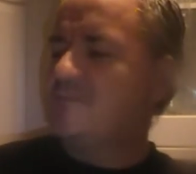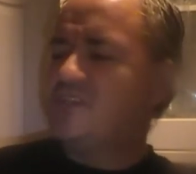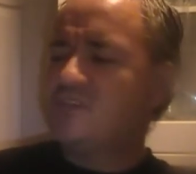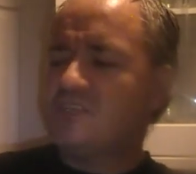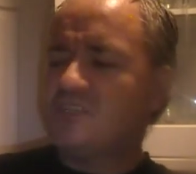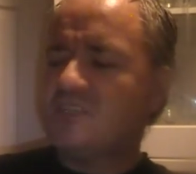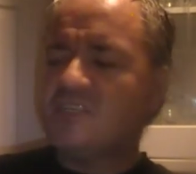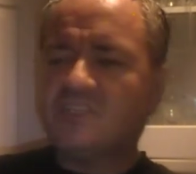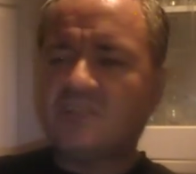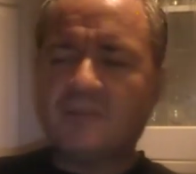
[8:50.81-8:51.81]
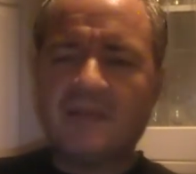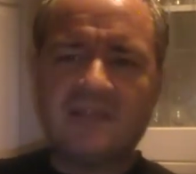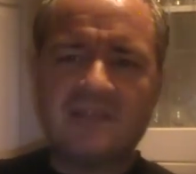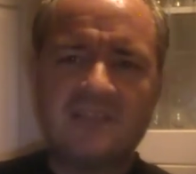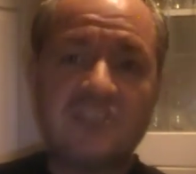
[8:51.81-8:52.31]
this is this is a beer
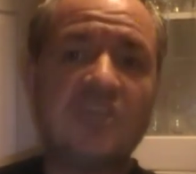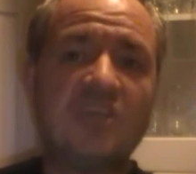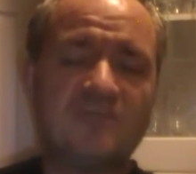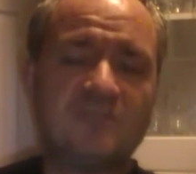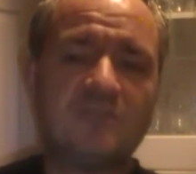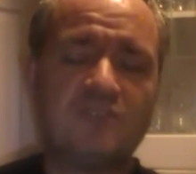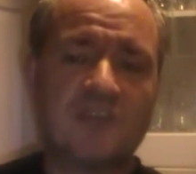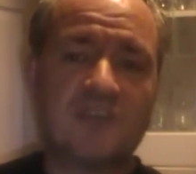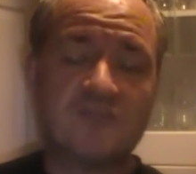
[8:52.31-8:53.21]
that deserves to be drank